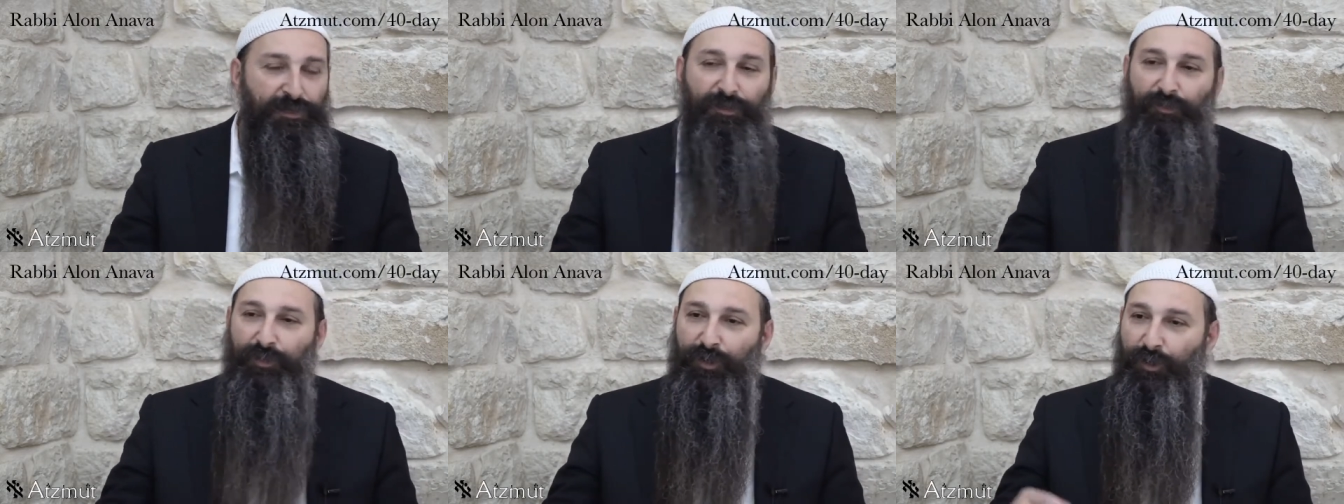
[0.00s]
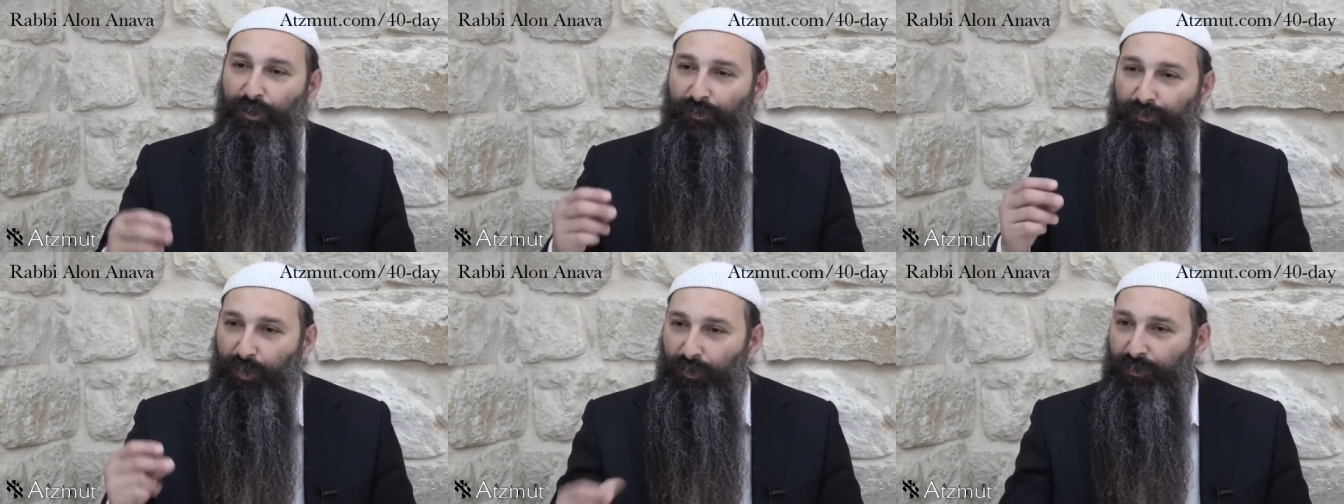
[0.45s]
So we
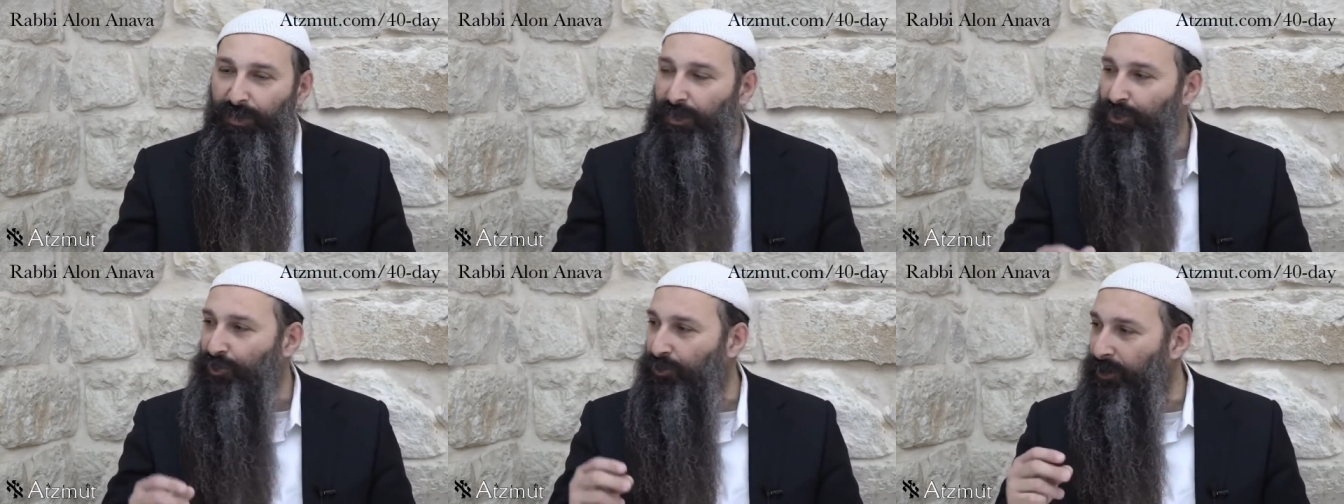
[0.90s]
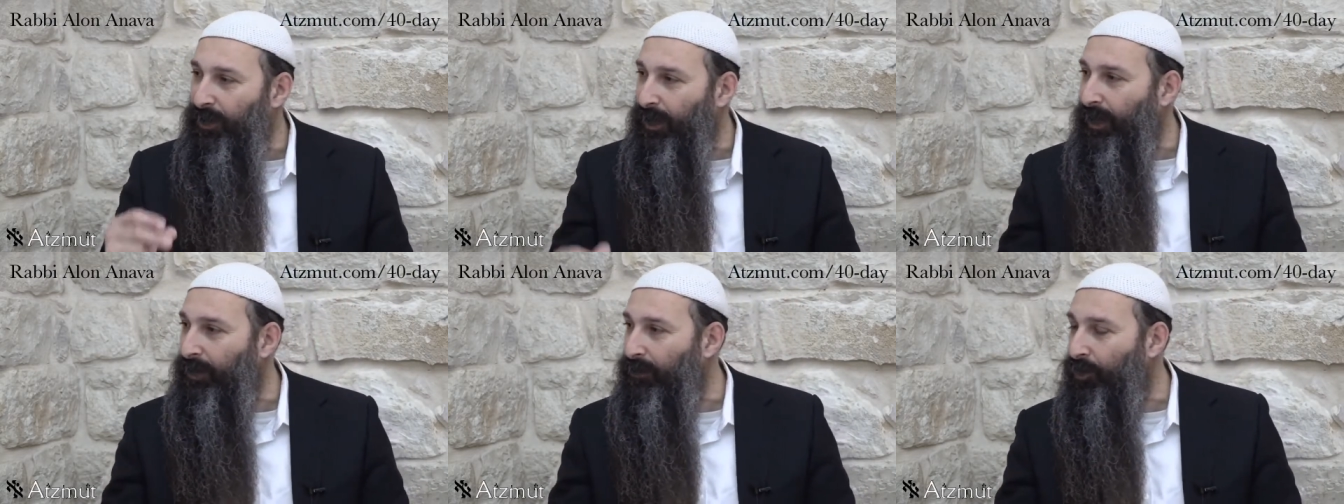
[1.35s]
all know the lashon
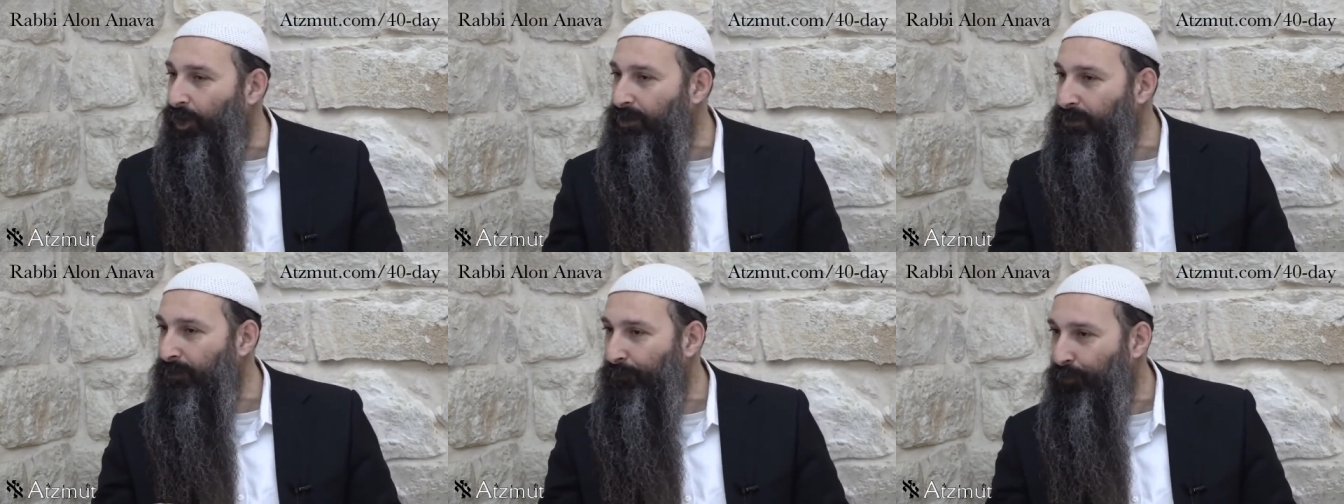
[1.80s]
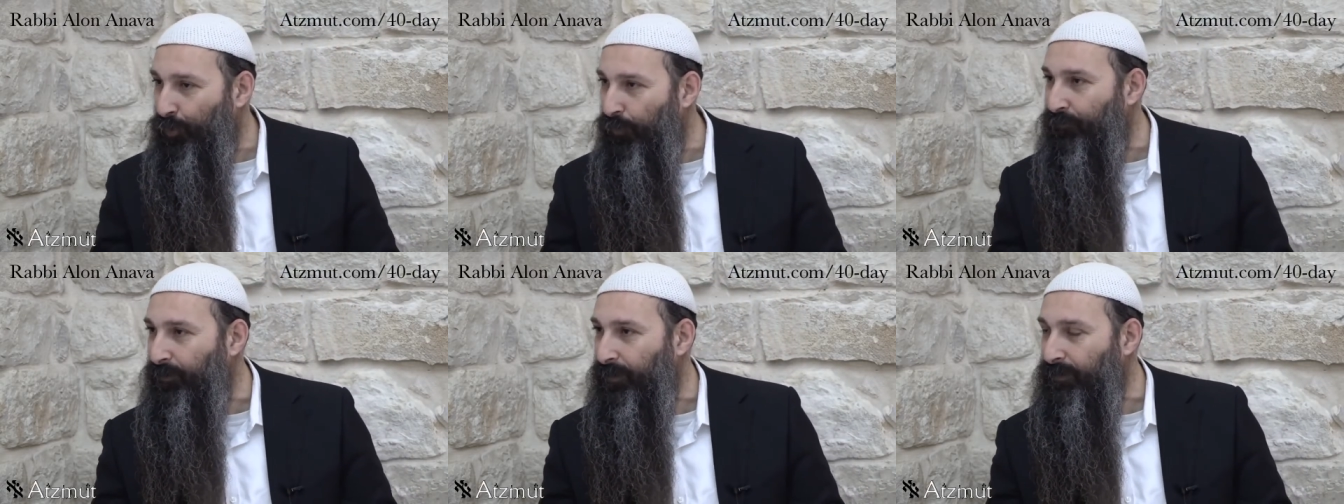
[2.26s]
hara law is
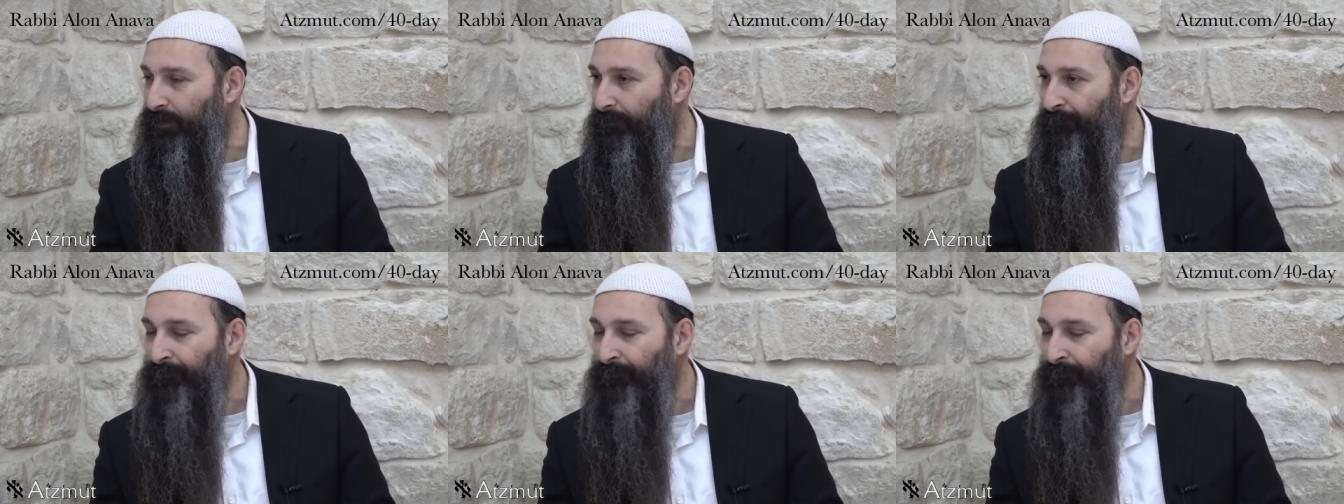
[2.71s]
perfect.